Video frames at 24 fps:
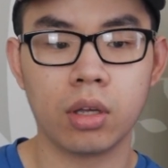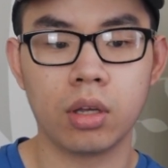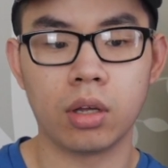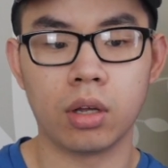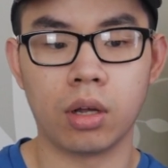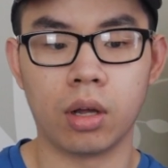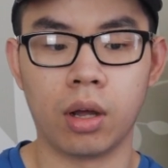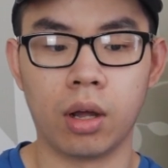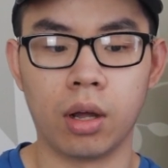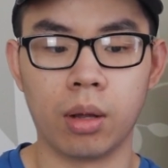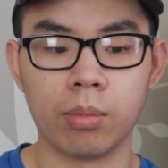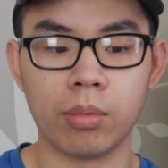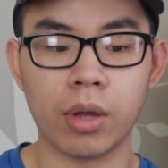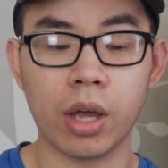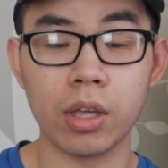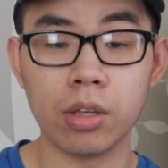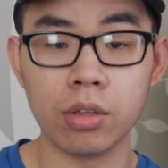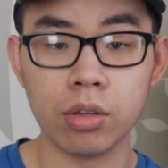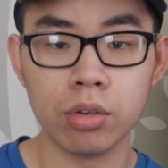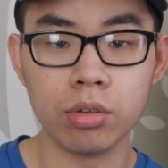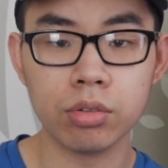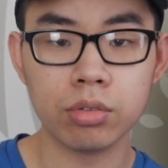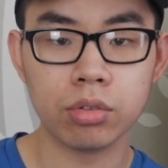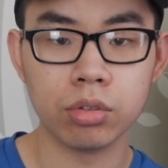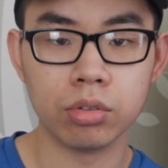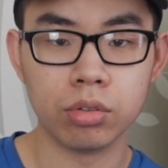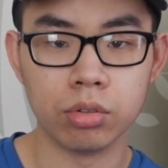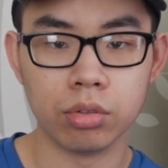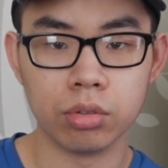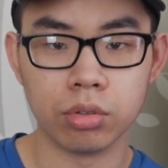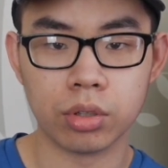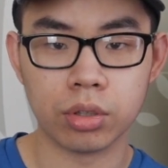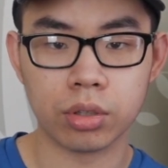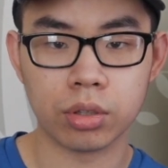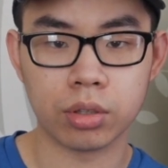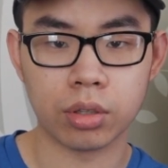Um, I used to
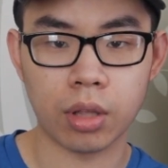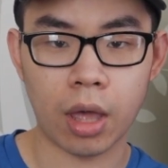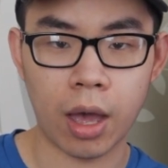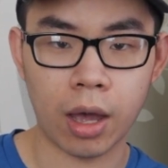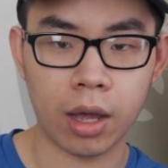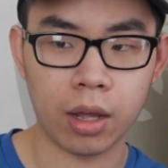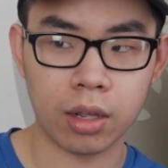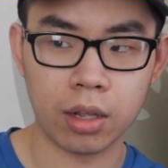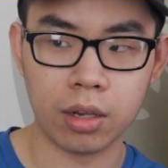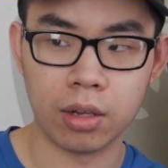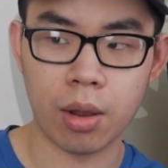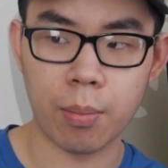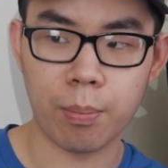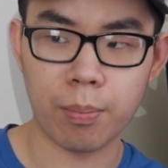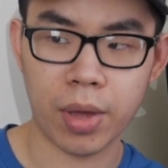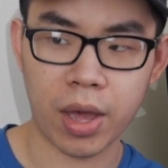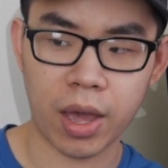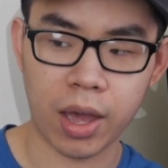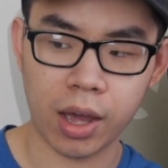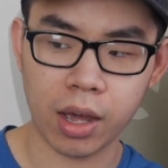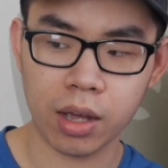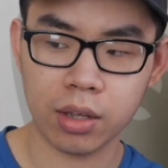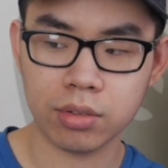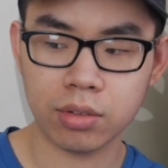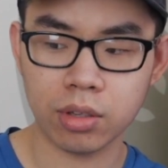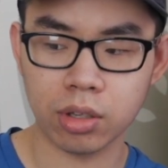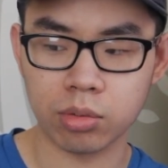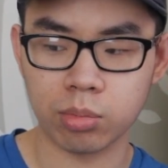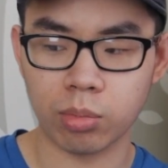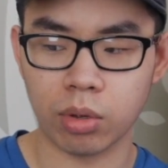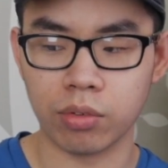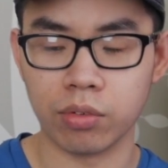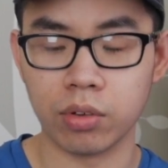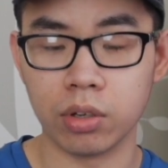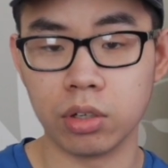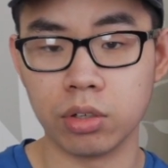do that in the past as
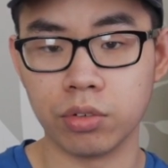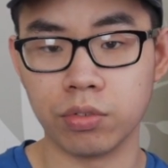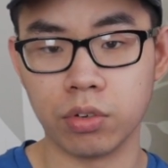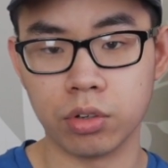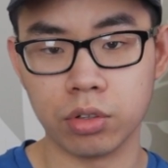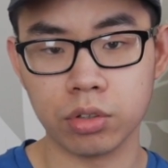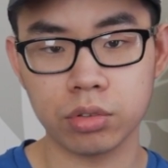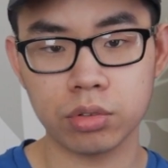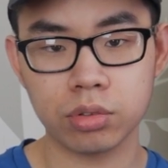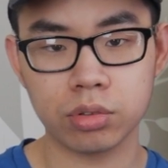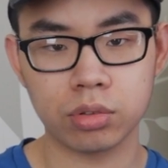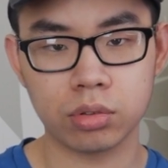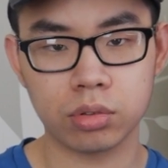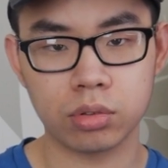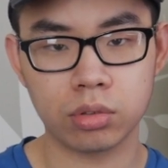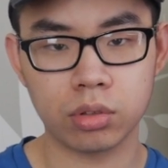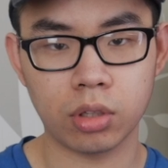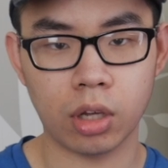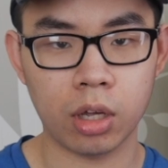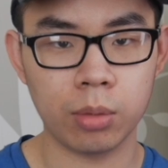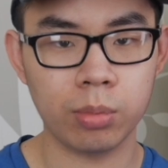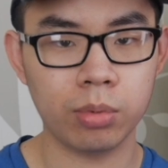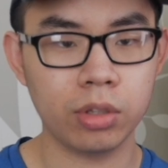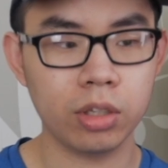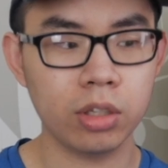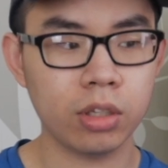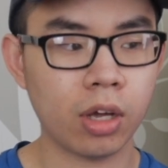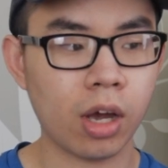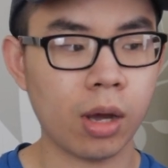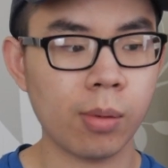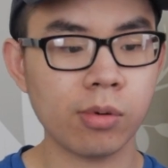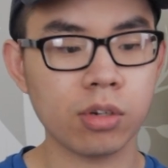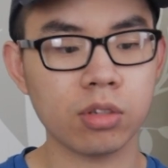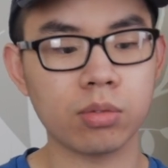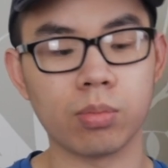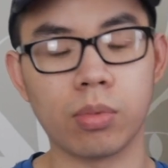my very first type of
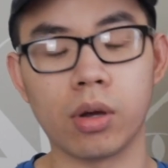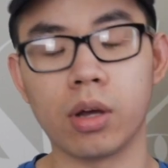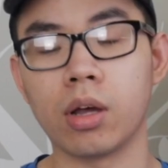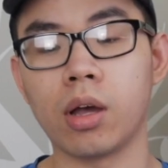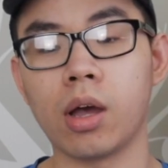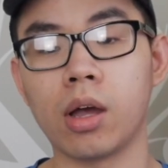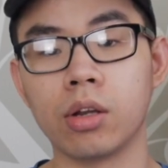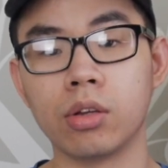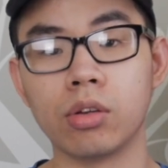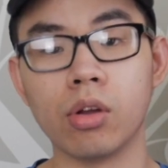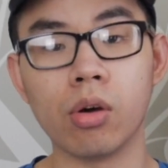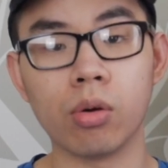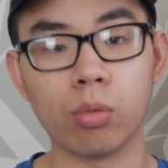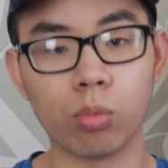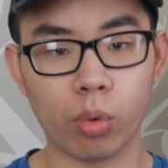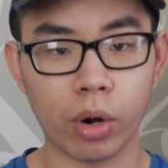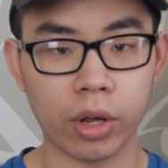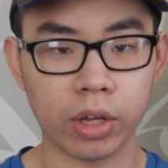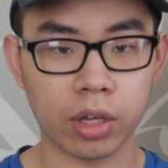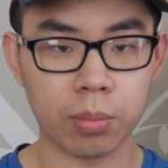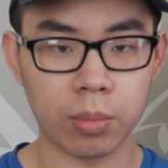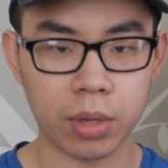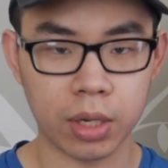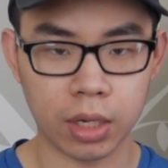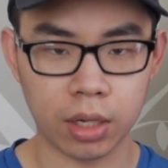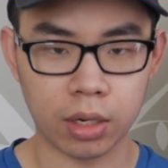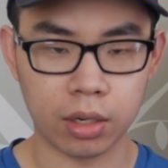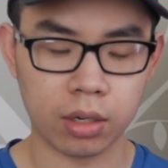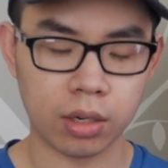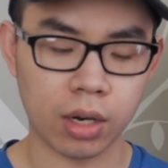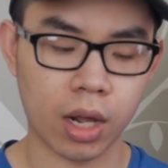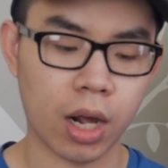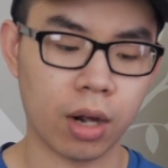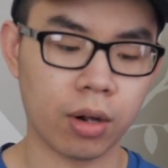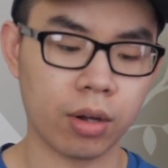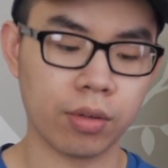e-commerce, but I don't recommend it
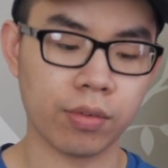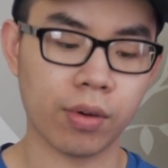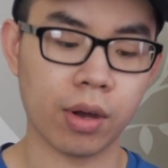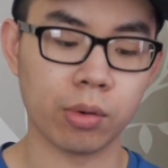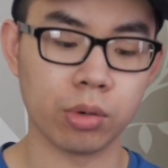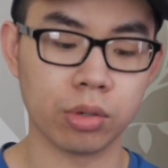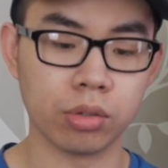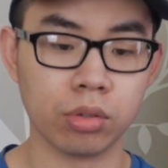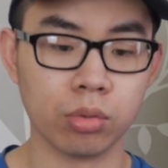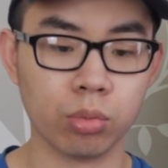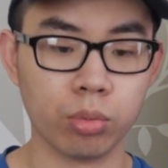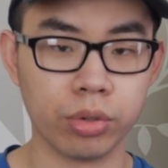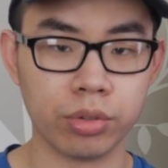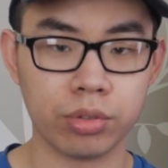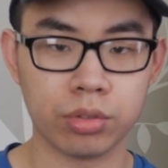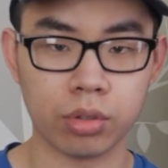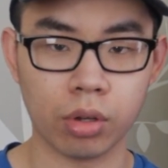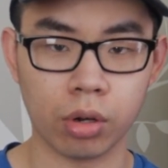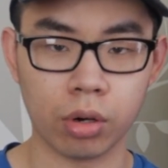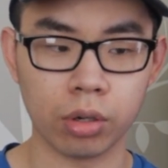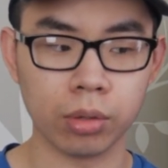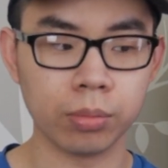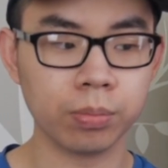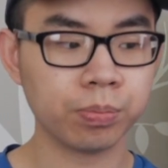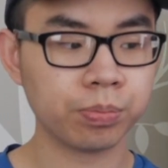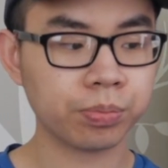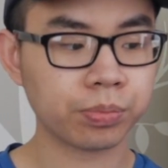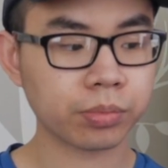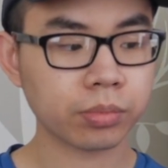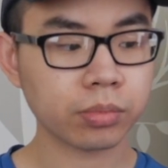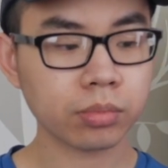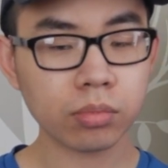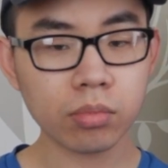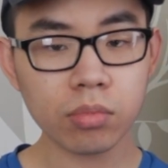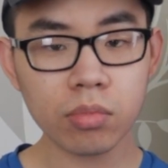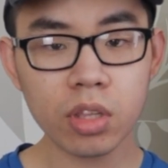now if I were to restart.
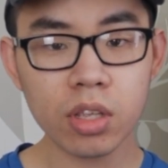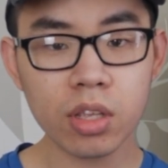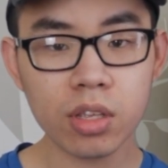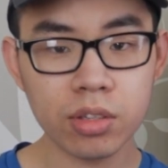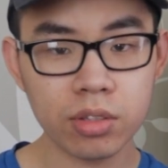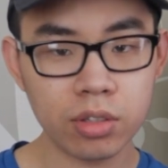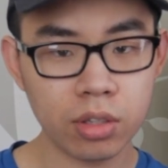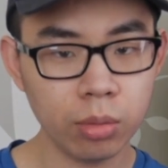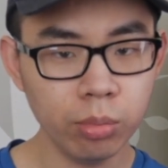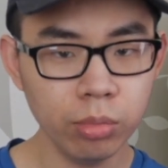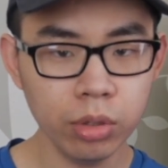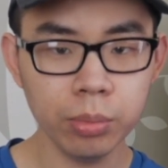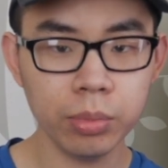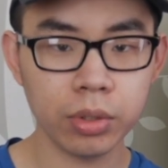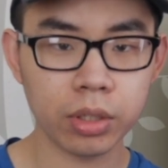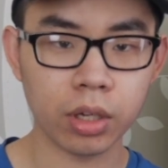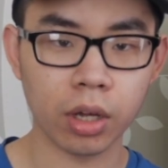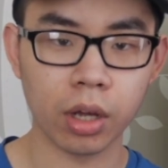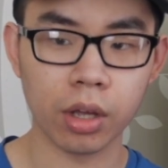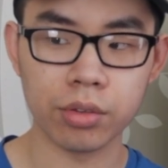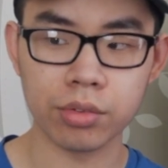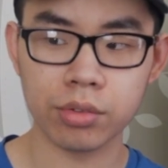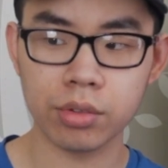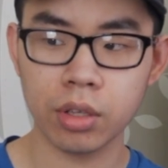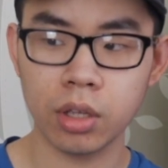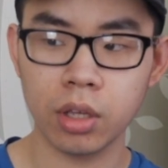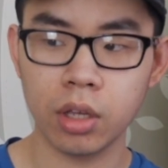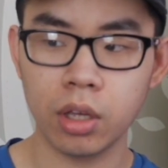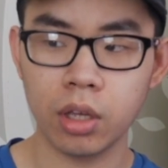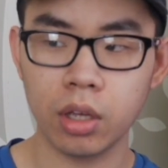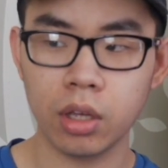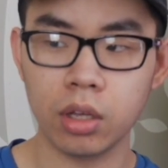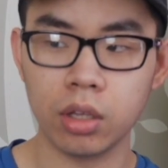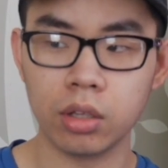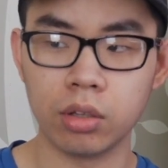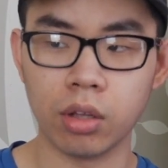Simply because
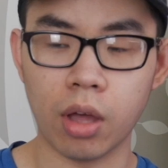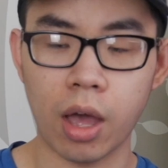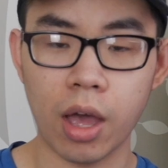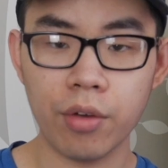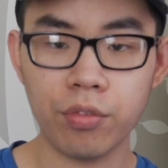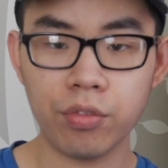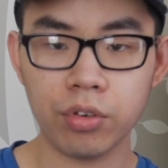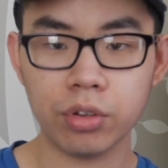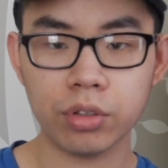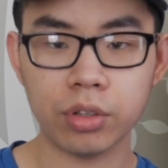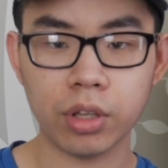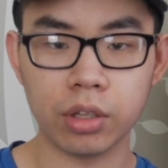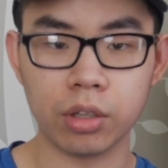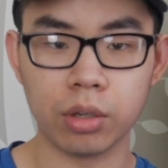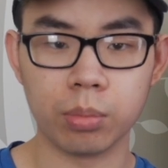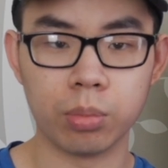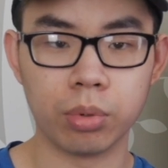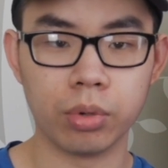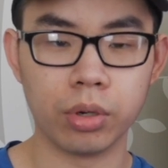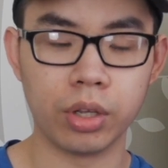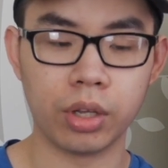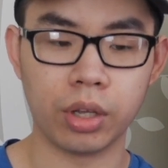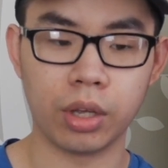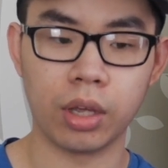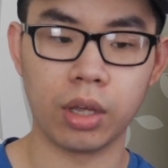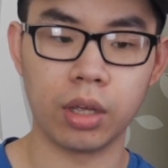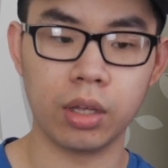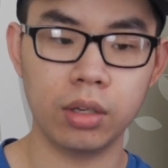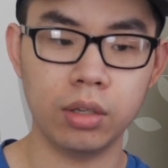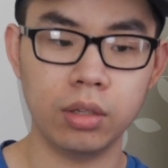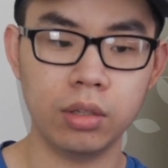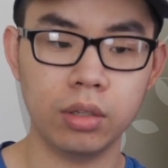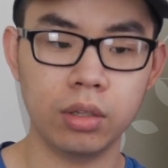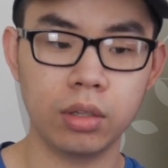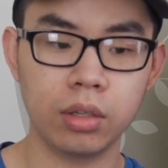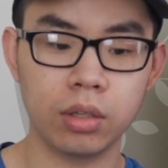the effort that you're putting
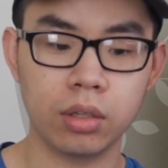in,